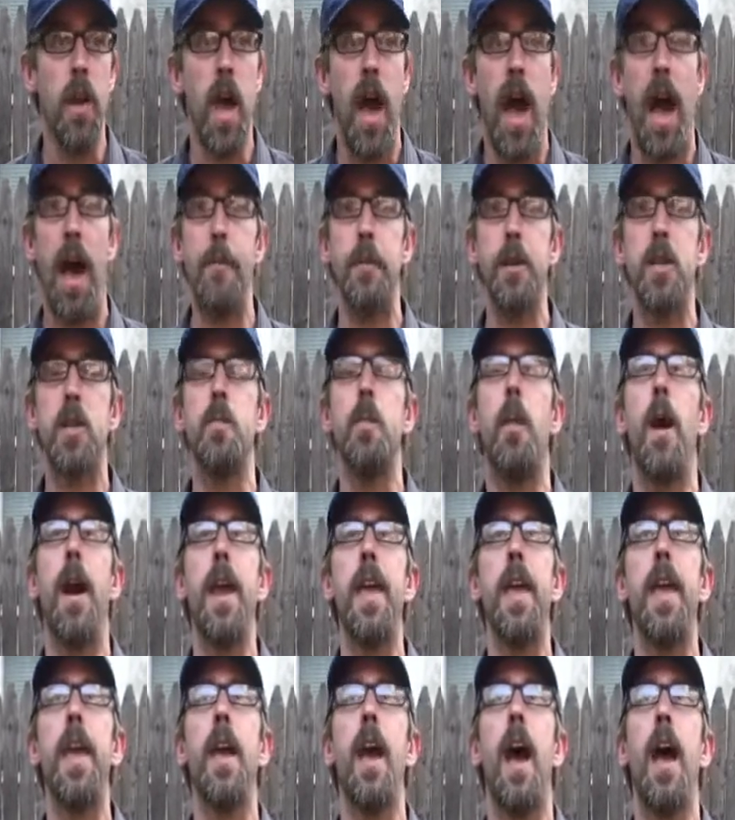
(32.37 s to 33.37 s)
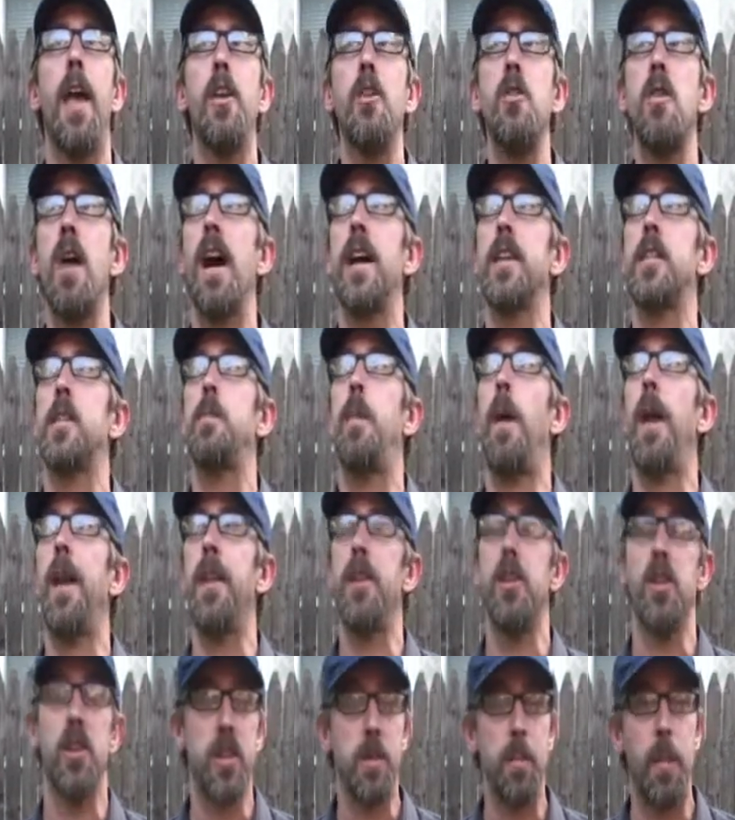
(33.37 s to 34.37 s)
How much money are you guys
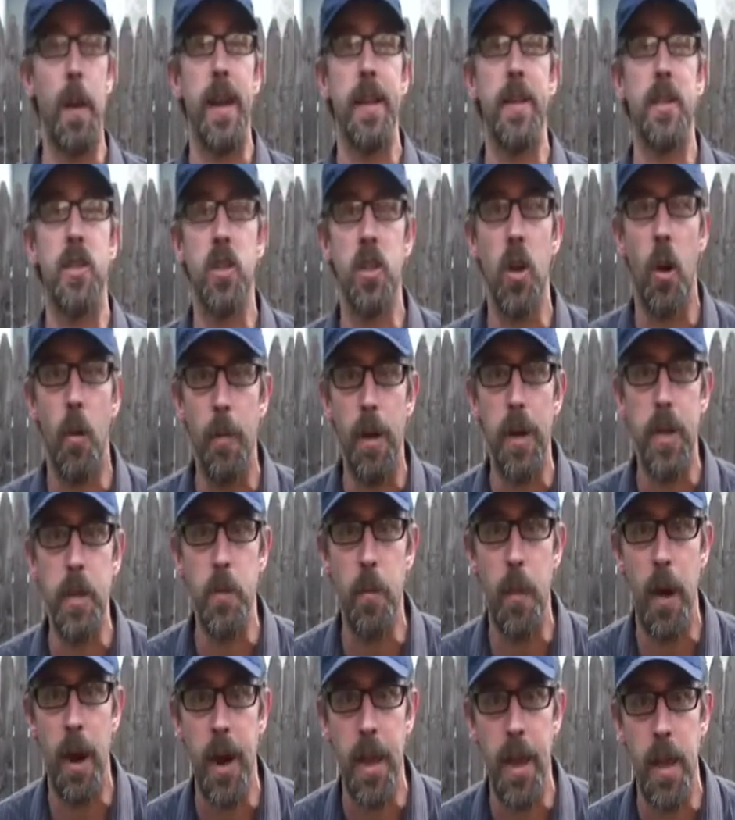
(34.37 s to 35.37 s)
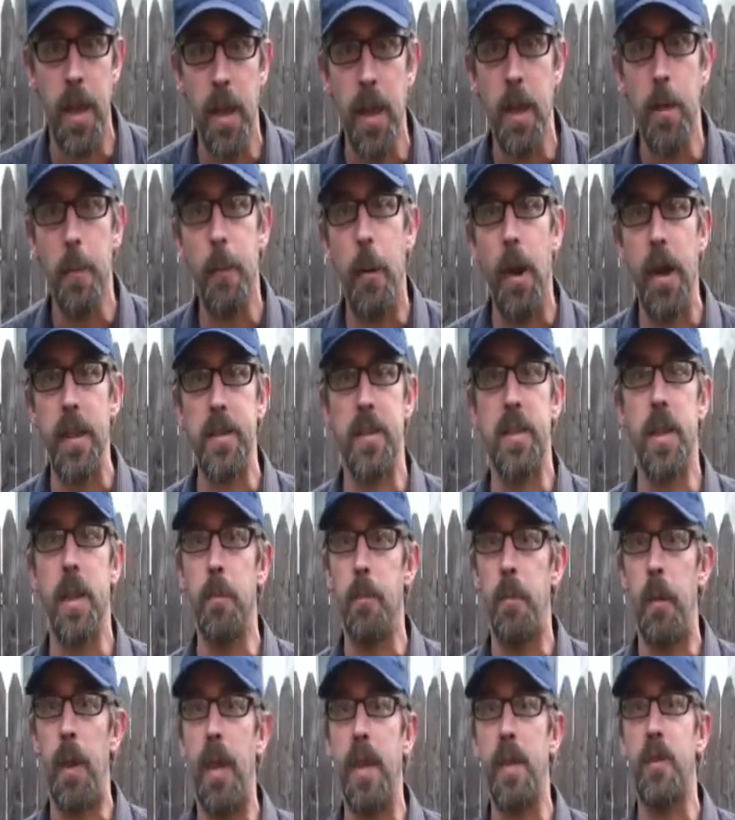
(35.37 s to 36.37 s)
spending? You're spending so much money busting
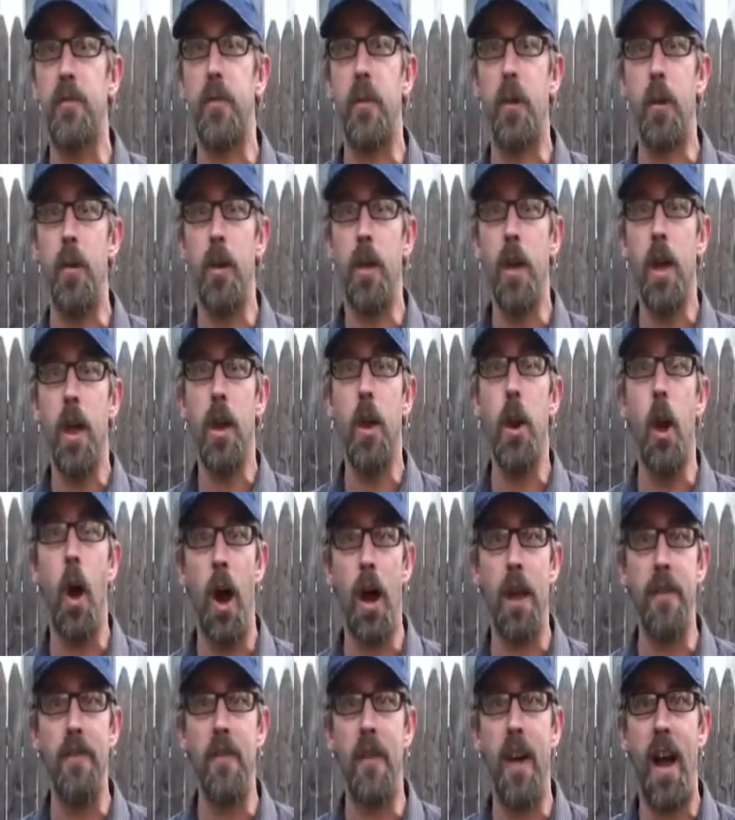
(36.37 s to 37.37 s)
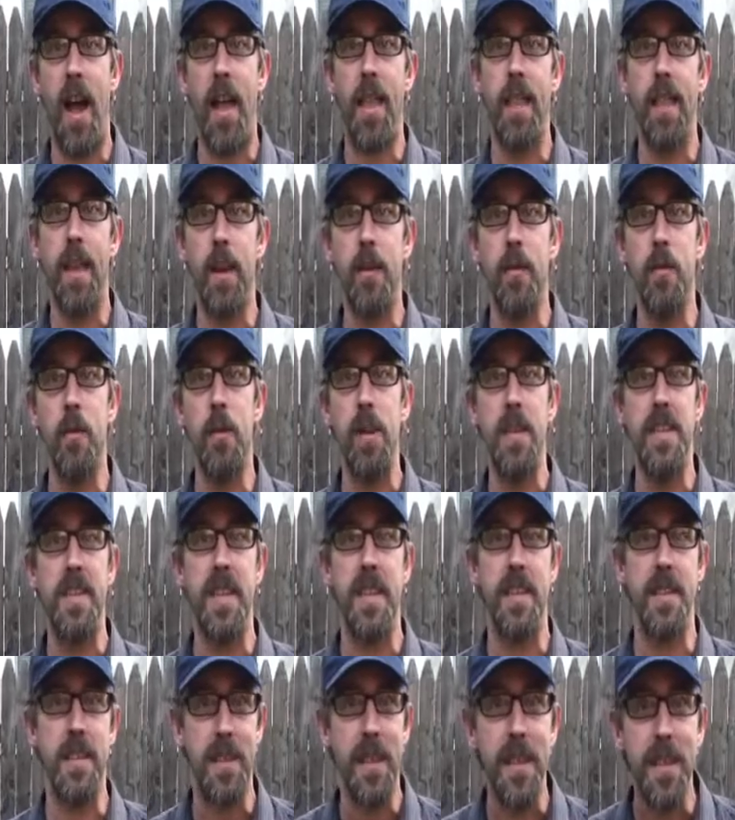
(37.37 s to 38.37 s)
peaceful, nonviolent
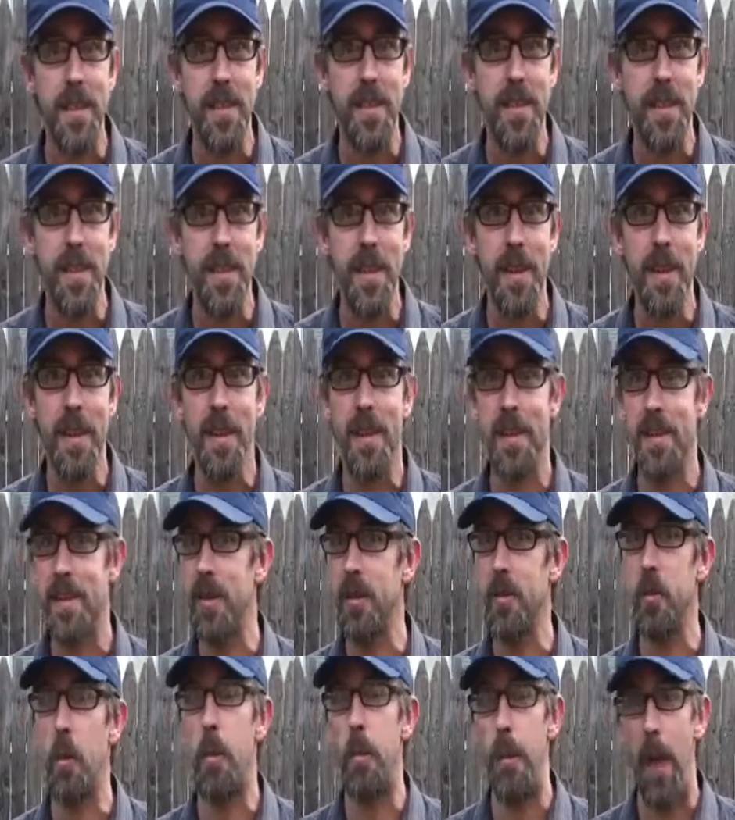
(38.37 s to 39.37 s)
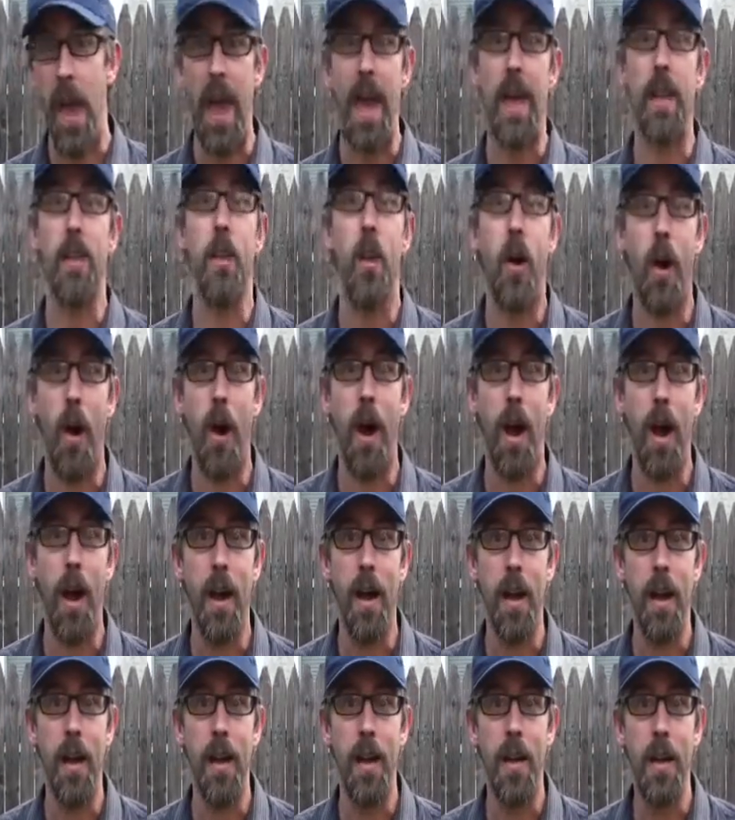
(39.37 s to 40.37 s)
resistance to a bad law.
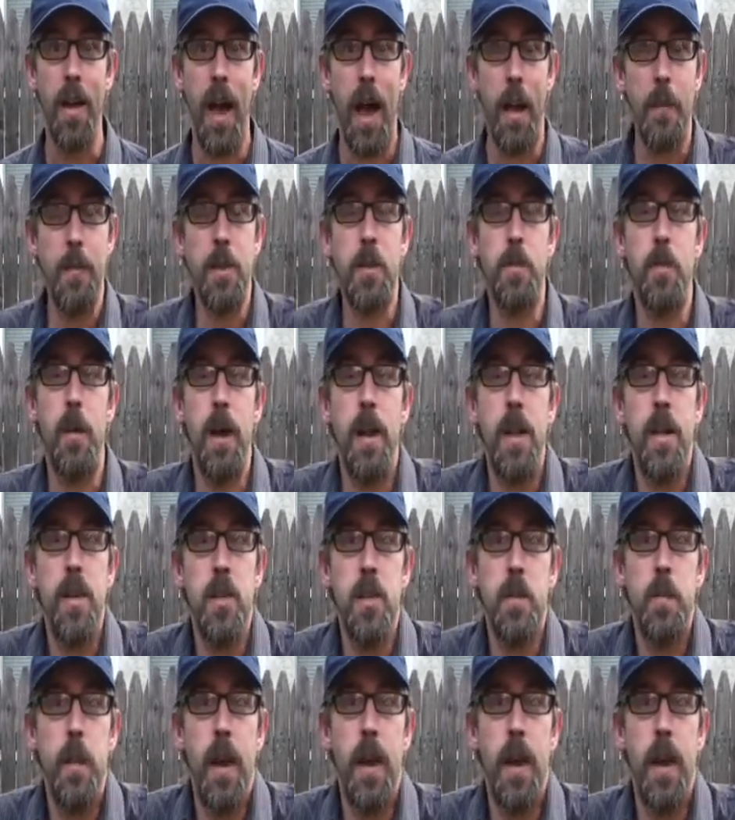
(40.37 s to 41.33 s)
How much money are you